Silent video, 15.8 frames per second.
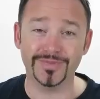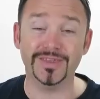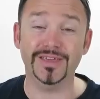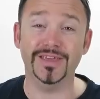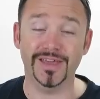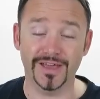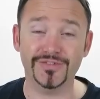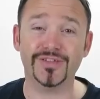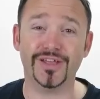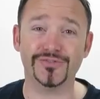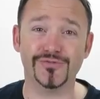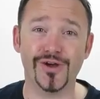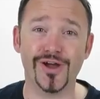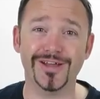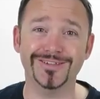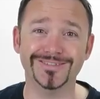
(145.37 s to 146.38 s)
Yes, that's
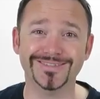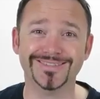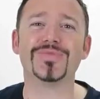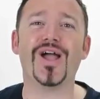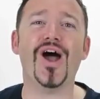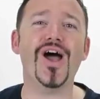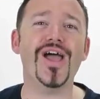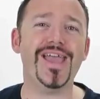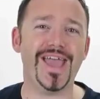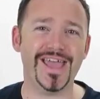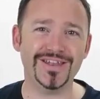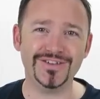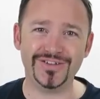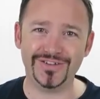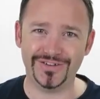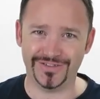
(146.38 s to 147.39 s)
right. I
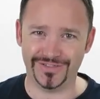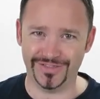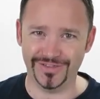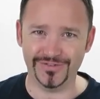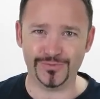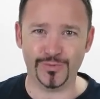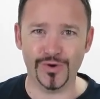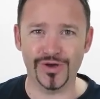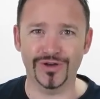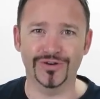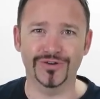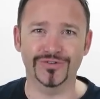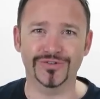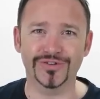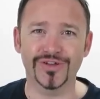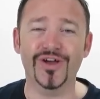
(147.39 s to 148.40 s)
entered this
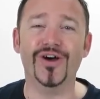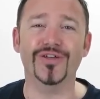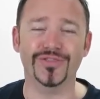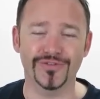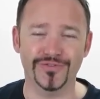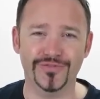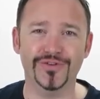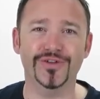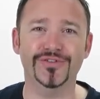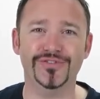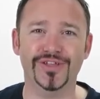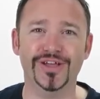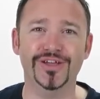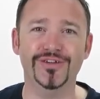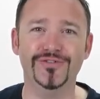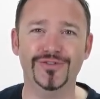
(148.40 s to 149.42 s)
world on the first
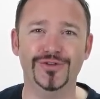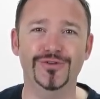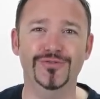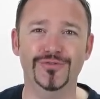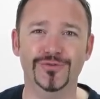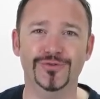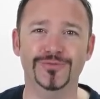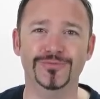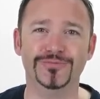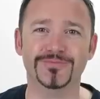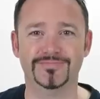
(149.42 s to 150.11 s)
day of Q4.